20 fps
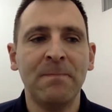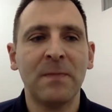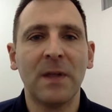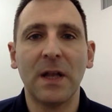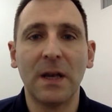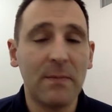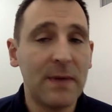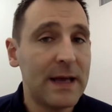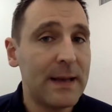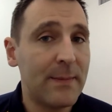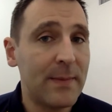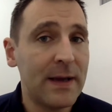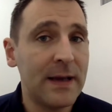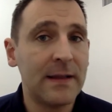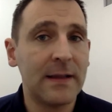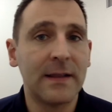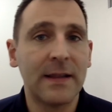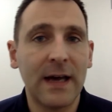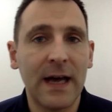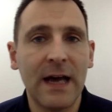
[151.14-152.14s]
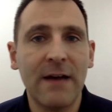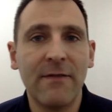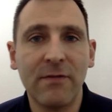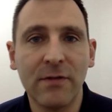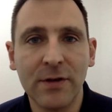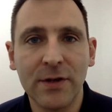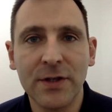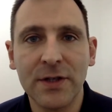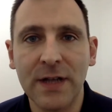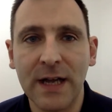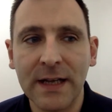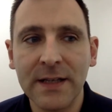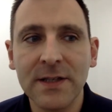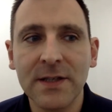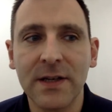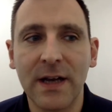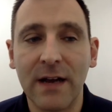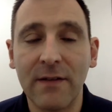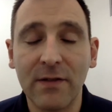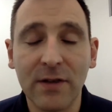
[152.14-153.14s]
And it may be that evolutionary
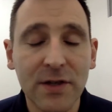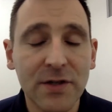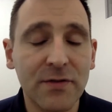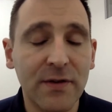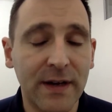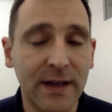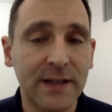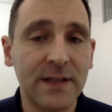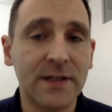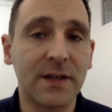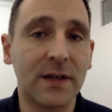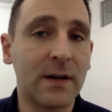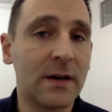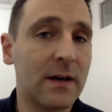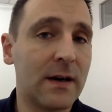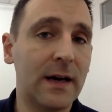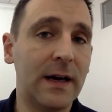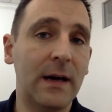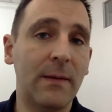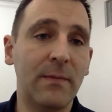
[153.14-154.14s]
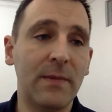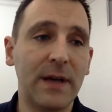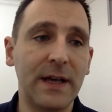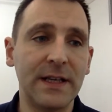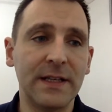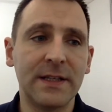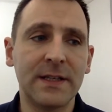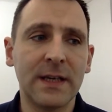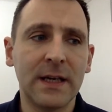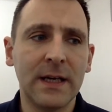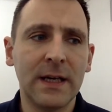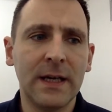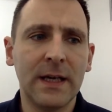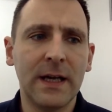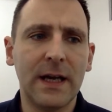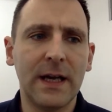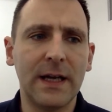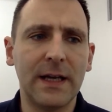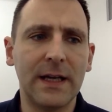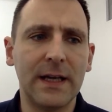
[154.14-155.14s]
answer
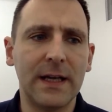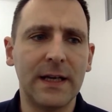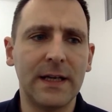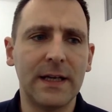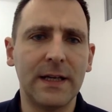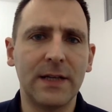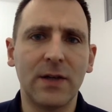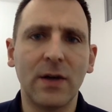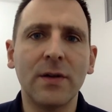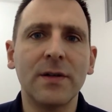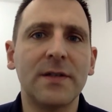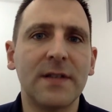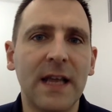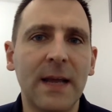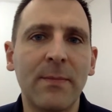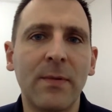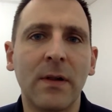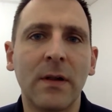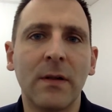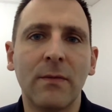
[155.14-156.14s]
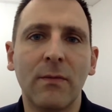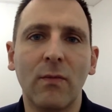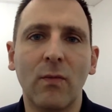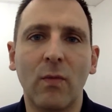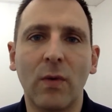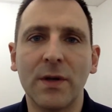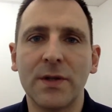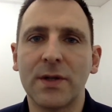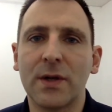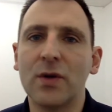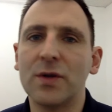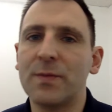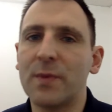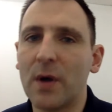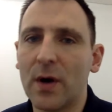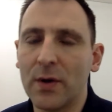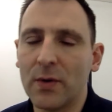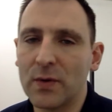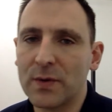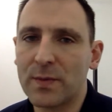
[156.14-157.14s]
is unstable once it goes
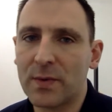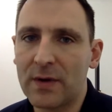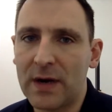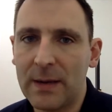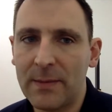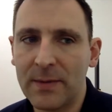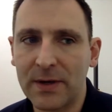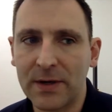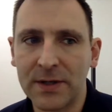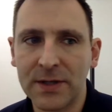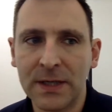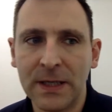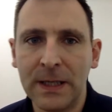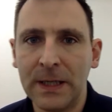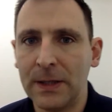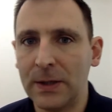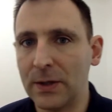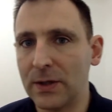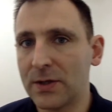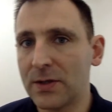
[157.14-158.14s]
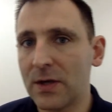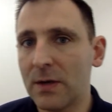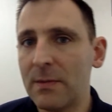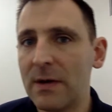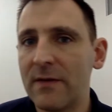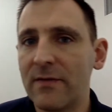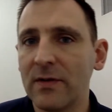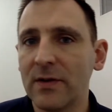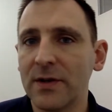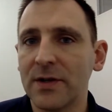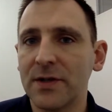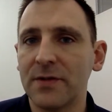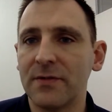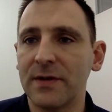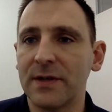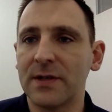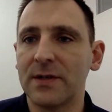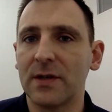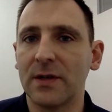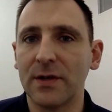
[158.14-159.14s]
beyond those parameters. Now, some
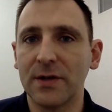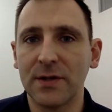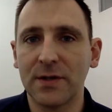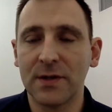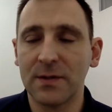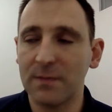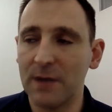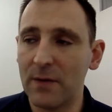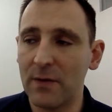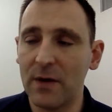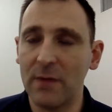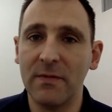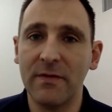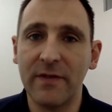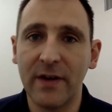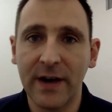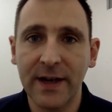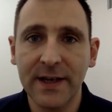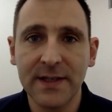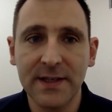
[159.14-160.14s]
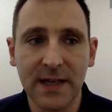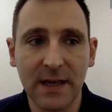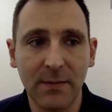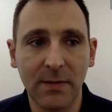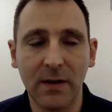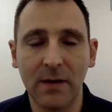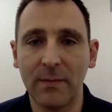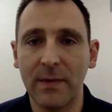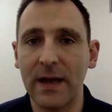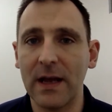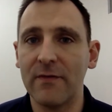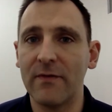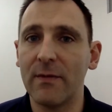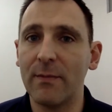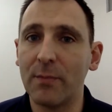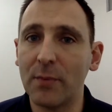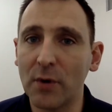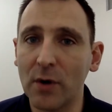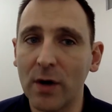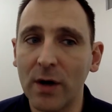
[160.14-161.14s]
evolutionary solutions may well be very stable and might have a
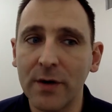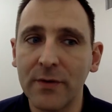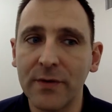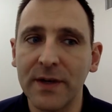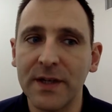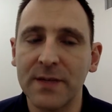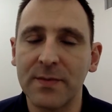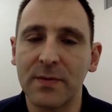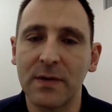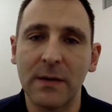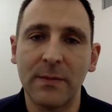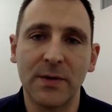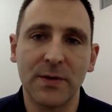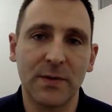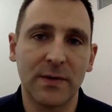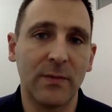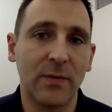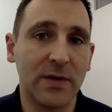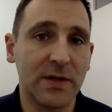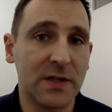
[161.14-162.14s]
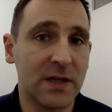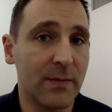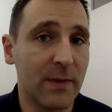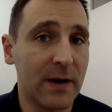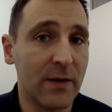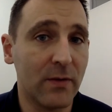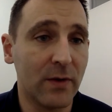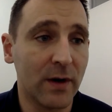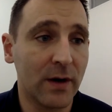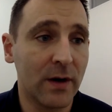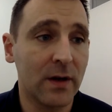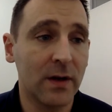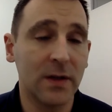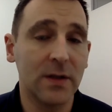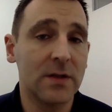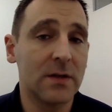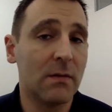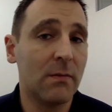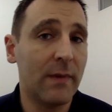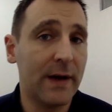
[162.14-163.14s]
broad range of parameters within which they might work,
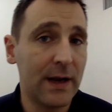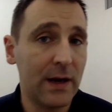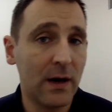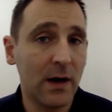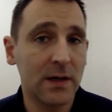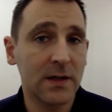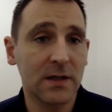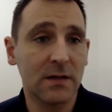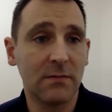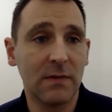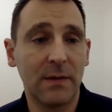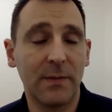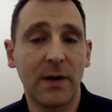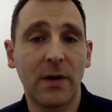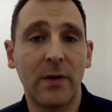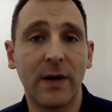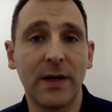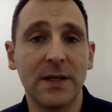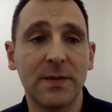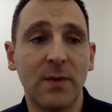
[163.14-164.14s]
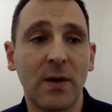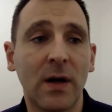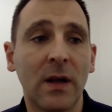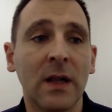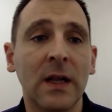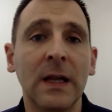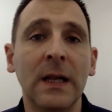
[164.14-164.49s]
and some may not. Some might be quite small,